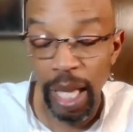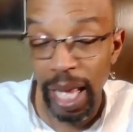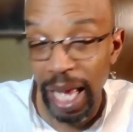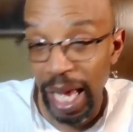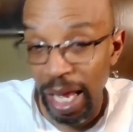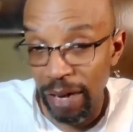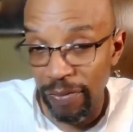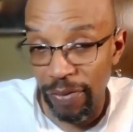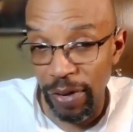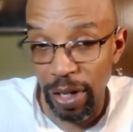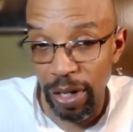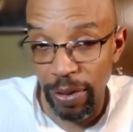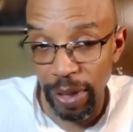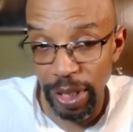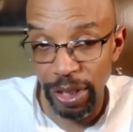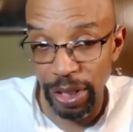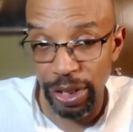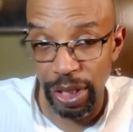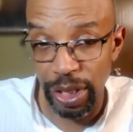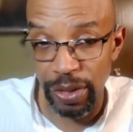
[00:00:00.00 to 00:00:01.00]
And for
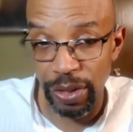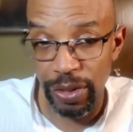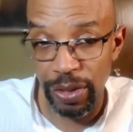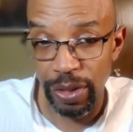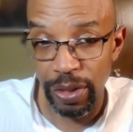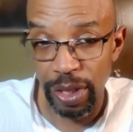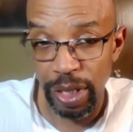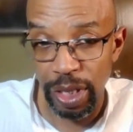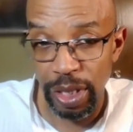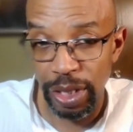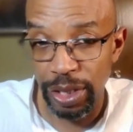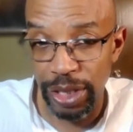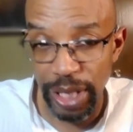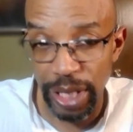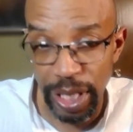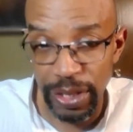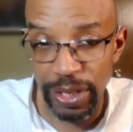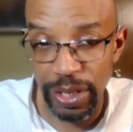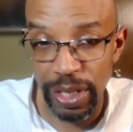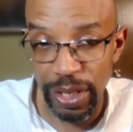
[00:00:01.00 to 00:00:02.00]
Christians,
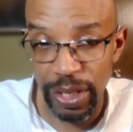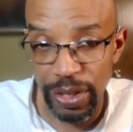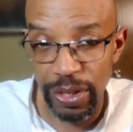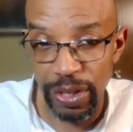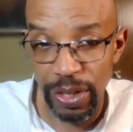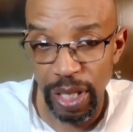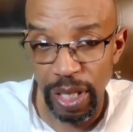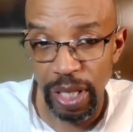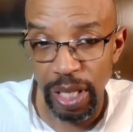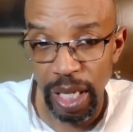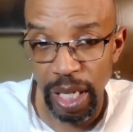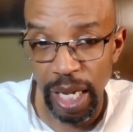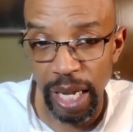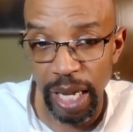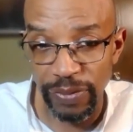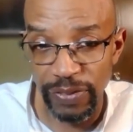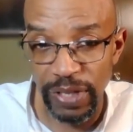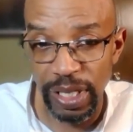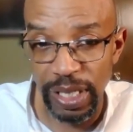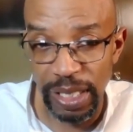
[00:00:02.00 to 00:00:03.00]
Jesus
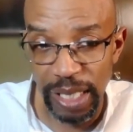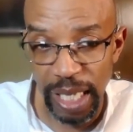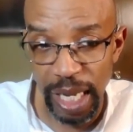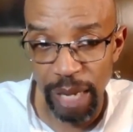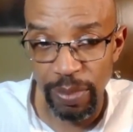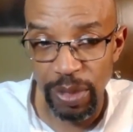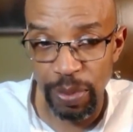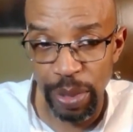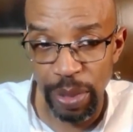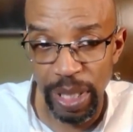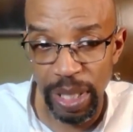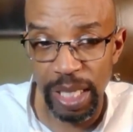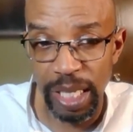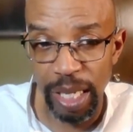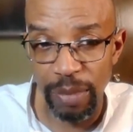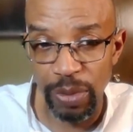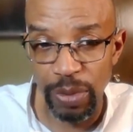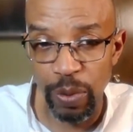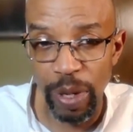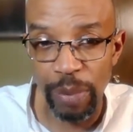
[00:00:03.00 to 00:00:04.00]
oftentimes
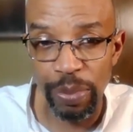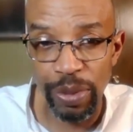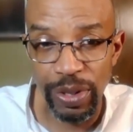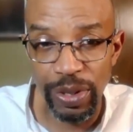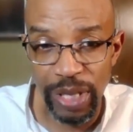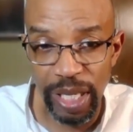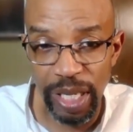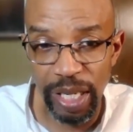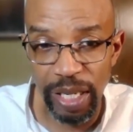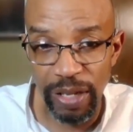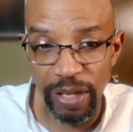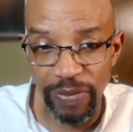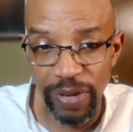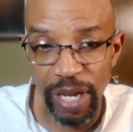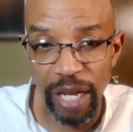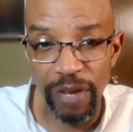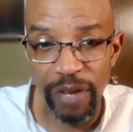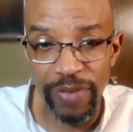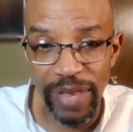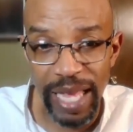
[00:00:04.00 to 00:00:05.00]
becomes representative
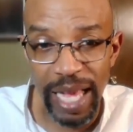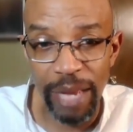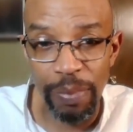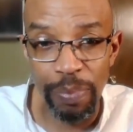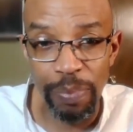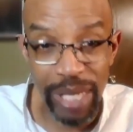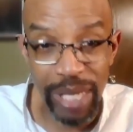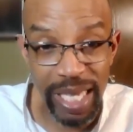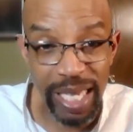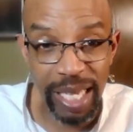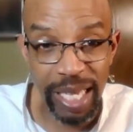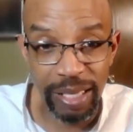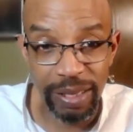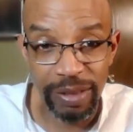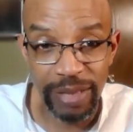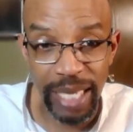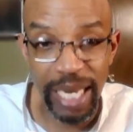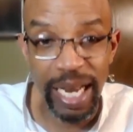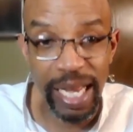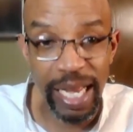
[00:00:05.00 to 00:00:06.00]
of that being,
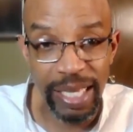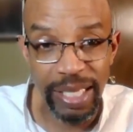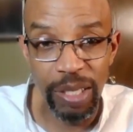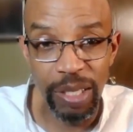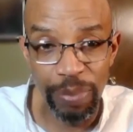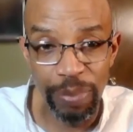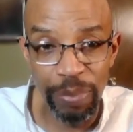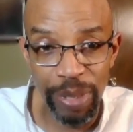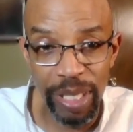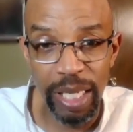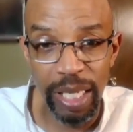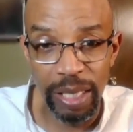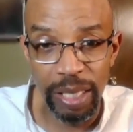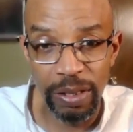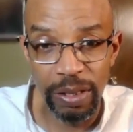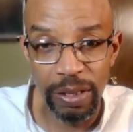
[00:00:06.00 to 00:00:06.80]
that ideal being.